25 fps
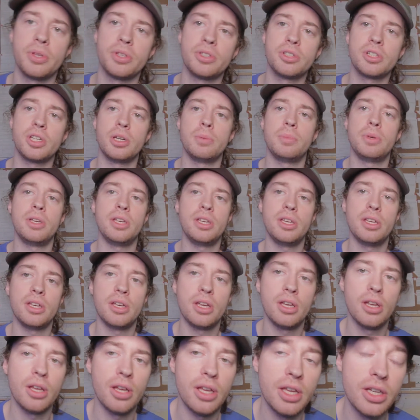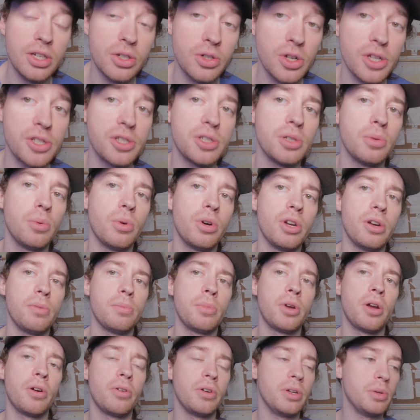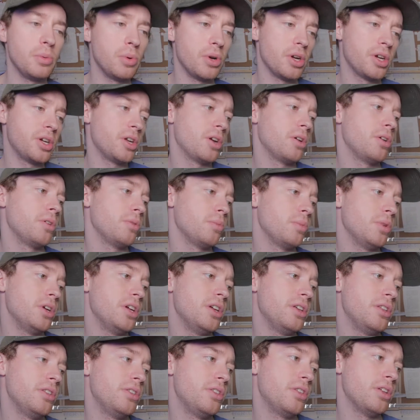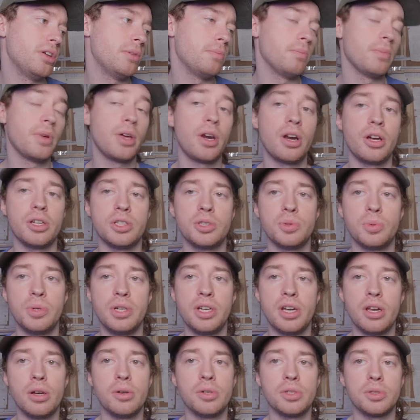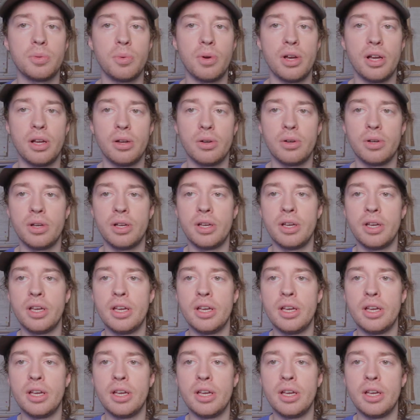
that's going to be an interesting one, I'm currently working on with an Arduino as well.